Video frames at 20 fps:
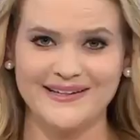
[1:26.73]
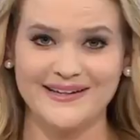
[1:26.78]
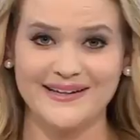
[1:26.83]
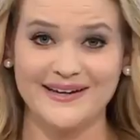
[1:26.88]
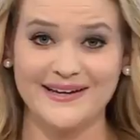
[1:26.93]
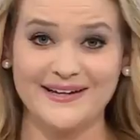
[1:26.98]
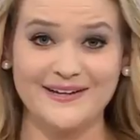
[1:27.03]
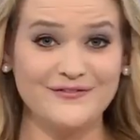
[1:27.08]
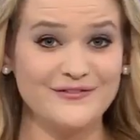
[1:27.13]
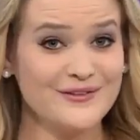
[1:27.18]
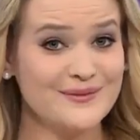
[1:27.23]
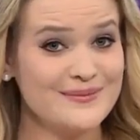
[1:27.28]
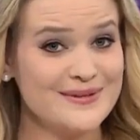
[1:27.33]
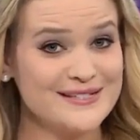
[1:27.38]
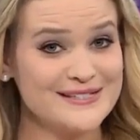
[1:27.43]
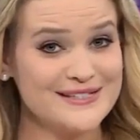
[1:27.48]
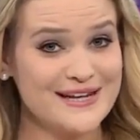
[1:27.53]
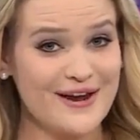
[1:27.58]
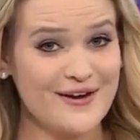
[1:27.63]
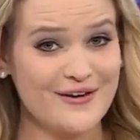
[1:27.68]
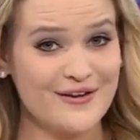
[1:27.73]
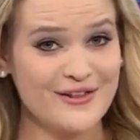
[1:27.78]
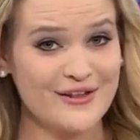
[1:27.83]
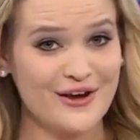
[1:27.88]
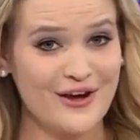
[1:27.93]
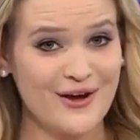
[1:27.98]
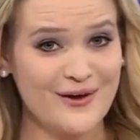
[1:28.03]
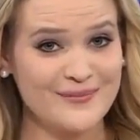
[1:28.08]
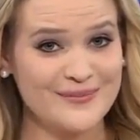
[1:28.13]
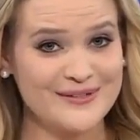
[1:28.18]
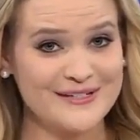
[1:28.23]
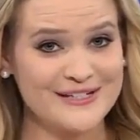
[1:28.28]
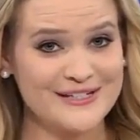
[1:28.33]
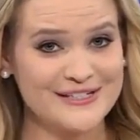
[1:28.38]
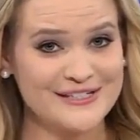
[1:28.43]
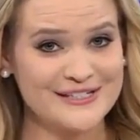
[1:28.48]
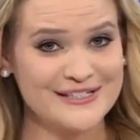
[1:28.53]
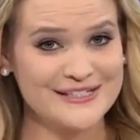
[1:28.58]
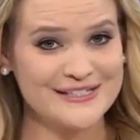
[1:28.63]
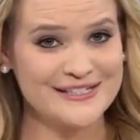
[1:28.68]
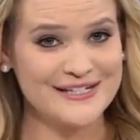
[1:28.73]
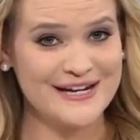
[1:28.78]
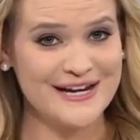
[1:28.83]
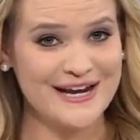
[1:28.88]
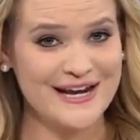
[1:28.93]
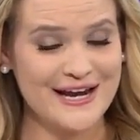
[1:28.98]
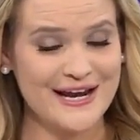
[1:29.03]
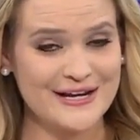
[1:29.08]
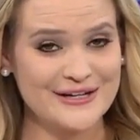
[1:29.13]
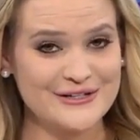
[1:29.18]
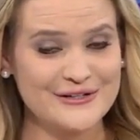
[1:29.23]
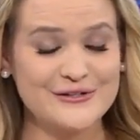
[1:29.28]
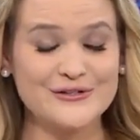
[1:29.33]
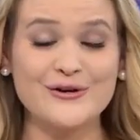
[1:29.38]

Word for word: And if you missed out on the competition today,